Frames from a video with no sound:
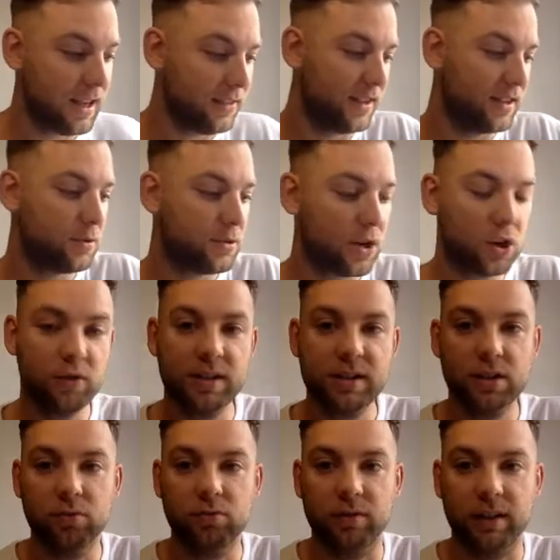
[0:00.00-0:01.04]
This was our
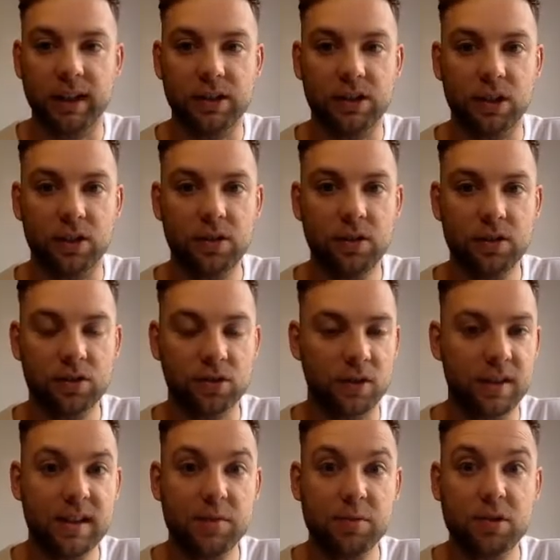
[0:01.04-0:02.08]
critical region. Sorry,
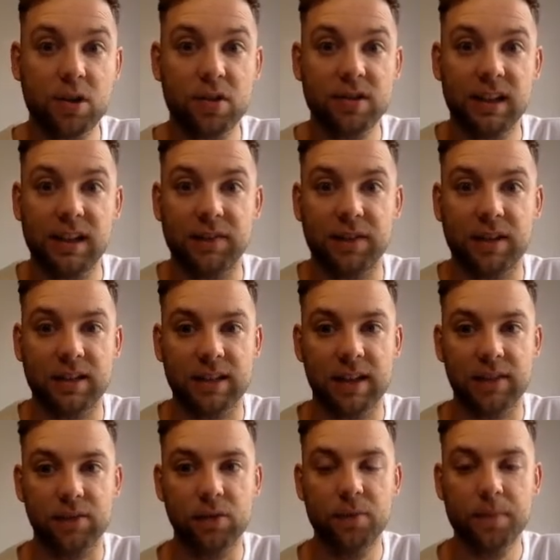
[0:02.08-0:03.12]
this was our significance
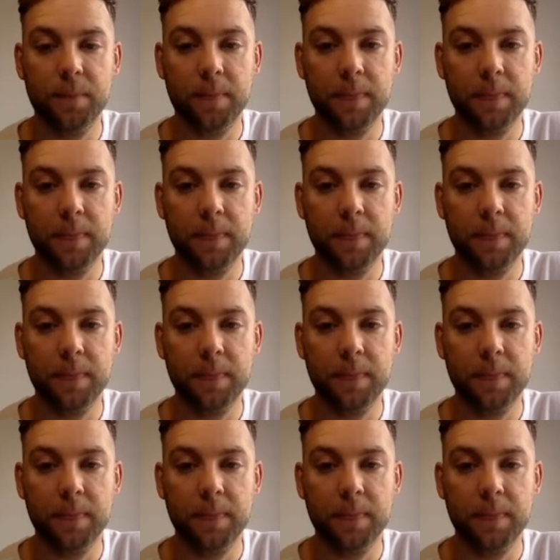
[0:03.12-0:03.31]
level.